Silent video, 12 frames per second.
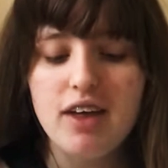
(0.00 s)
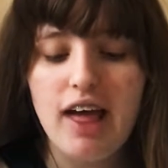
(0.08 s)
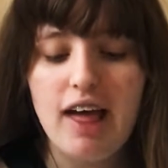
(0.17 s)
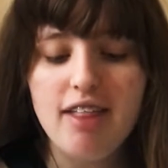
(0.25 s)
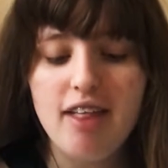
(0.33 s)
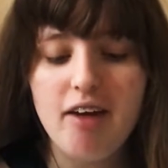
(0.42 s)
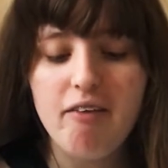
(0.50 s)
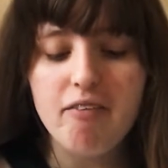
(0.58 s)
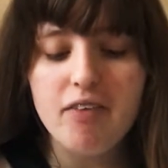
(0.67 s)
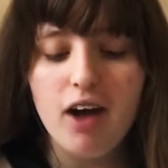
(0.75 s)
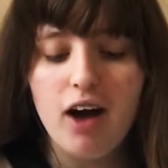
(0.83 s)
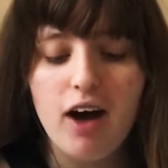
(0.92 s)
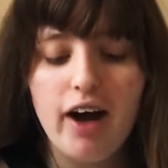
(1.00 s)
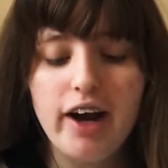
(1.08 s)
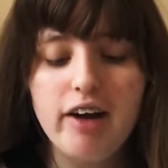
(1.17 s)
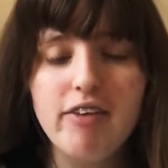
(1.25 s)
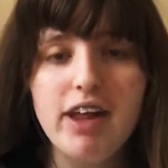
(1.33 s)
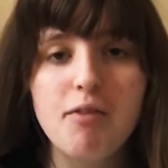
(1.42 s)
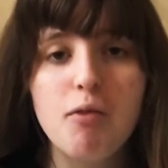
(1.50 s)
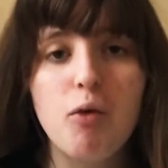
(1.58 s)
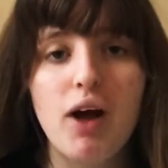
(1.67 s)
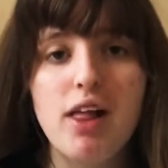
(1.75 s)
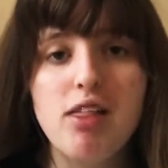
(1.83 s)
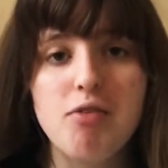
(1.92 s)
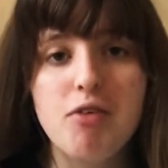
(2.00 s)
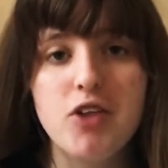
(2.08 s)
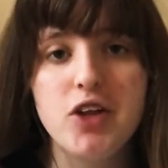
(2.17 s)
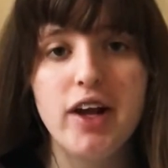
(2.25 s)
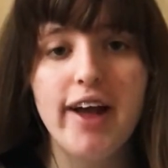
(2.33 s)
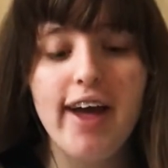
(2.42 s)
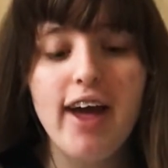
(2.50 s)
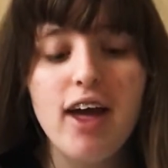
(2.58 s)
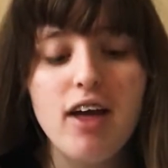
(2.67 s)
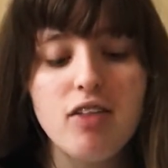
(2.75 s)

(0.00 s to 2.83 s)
Yeah, so I'm gonna rate them all individually.